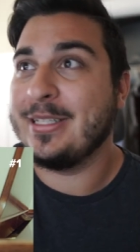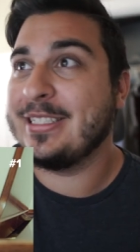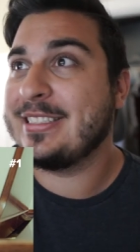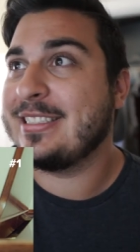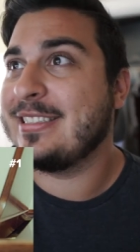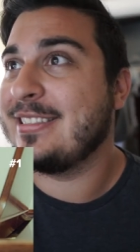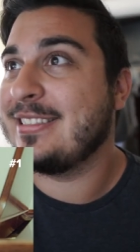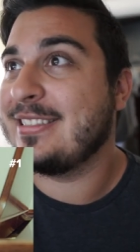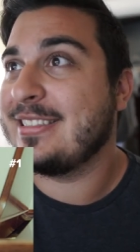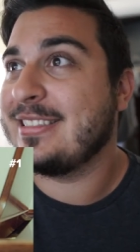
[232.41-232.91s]

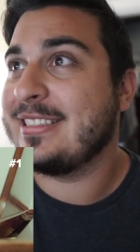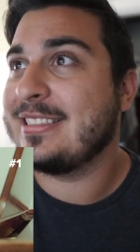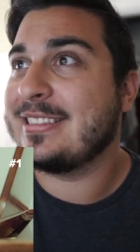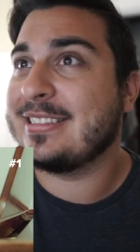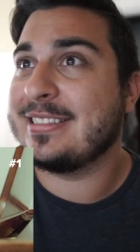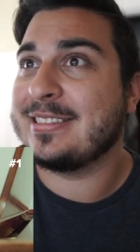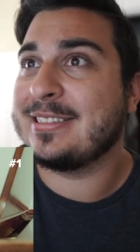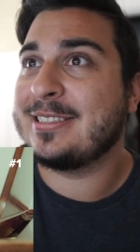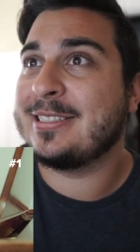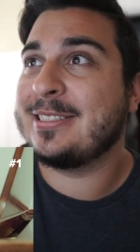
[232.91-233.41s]
This is
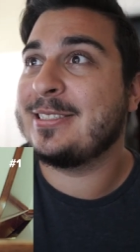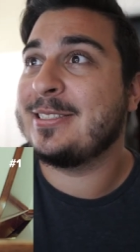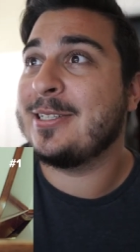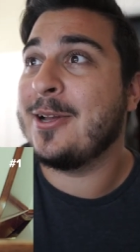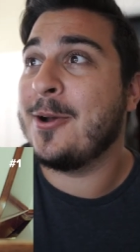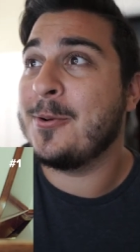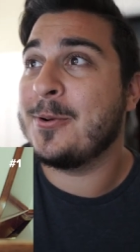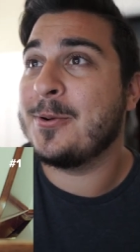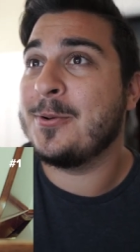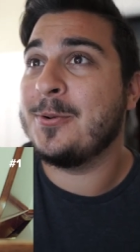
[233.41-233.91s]
this is
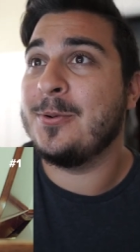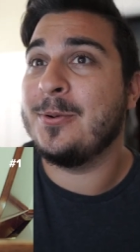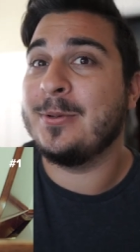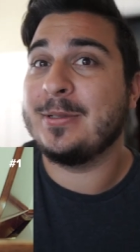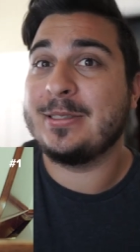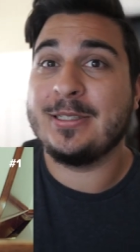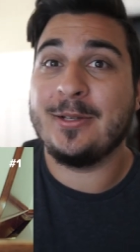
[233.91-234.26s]
so cool.